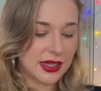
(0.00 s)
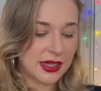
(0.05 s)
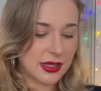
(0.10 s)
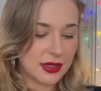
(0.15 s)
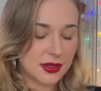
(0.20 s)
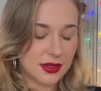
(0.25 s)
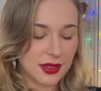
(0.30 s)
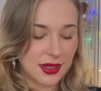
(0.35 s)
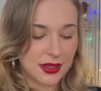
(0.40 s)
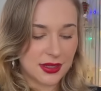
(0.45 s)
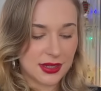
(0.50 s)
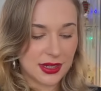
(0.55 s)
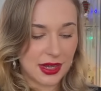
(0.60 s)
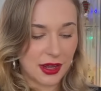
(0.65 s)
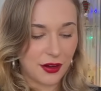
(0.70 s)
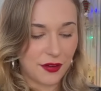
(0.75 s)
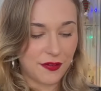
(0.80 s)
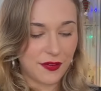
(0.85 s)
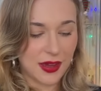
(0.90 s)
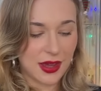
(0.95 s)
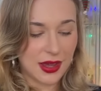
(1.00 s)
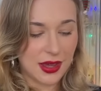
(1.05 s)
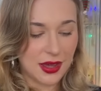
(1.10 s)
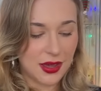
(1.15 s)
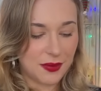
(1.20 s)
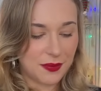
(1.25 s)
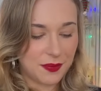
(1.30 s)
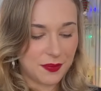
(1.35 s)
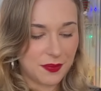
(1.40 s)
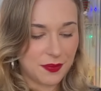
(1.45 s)
Let's clarify
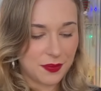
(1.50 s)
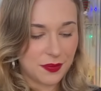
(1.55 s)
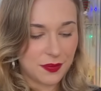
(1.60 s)
it.